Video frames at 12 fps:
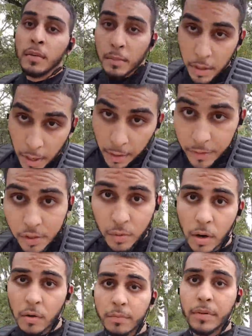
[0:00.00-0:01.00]
But I have a
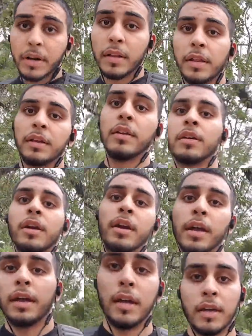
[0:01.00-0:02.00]
2-hour break later,
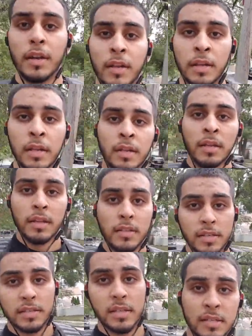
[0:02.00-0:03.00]
and
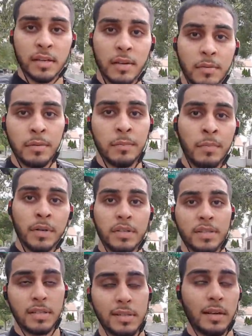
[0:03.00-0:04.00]
since there's nothing much
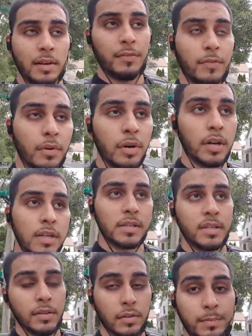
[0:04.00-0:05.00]
to study for, because it's
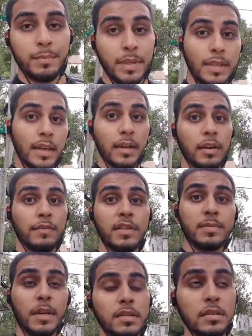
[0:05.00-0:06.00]
still the beginning of the
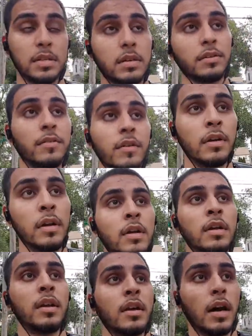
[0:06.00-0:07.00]
semester and stuff,
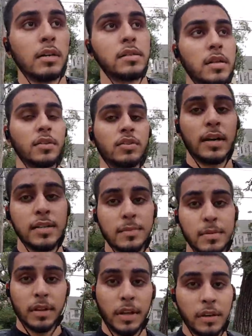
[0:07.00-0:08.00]
I'll just hit
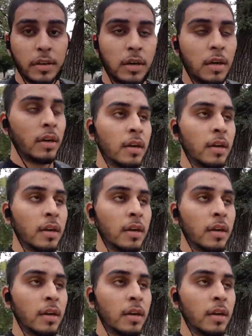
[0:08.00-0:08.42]
triceps later.